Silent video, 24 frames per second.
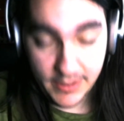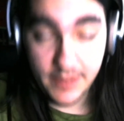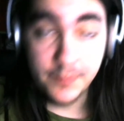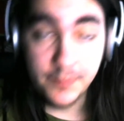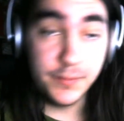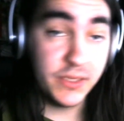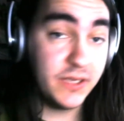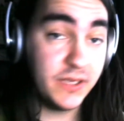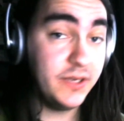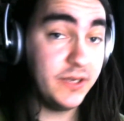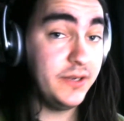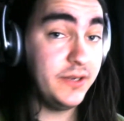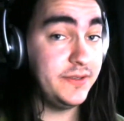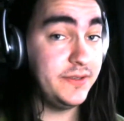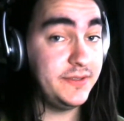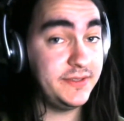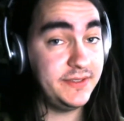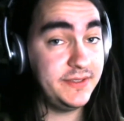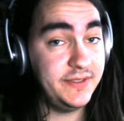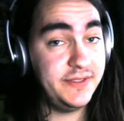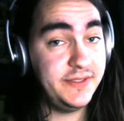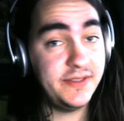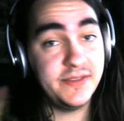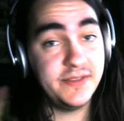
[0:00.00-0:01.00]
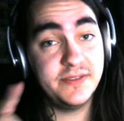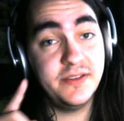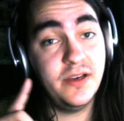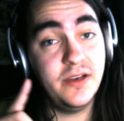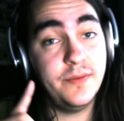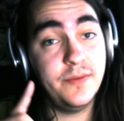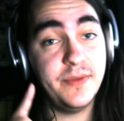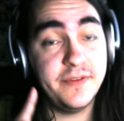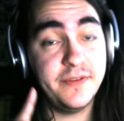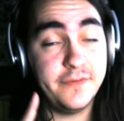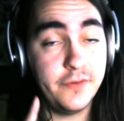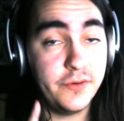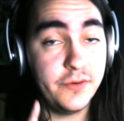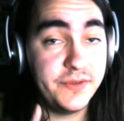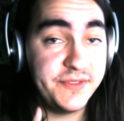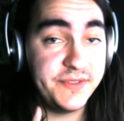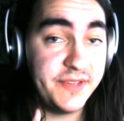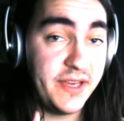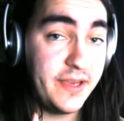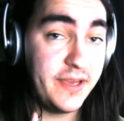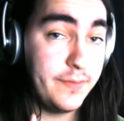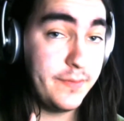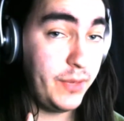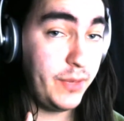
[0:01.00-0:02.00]
because this is not my first
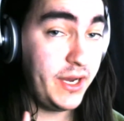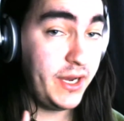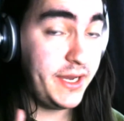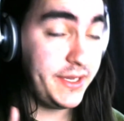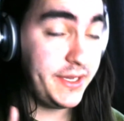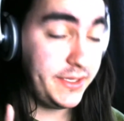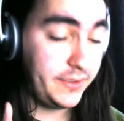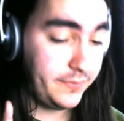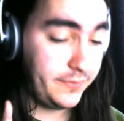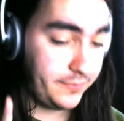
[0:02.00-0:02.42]
time buying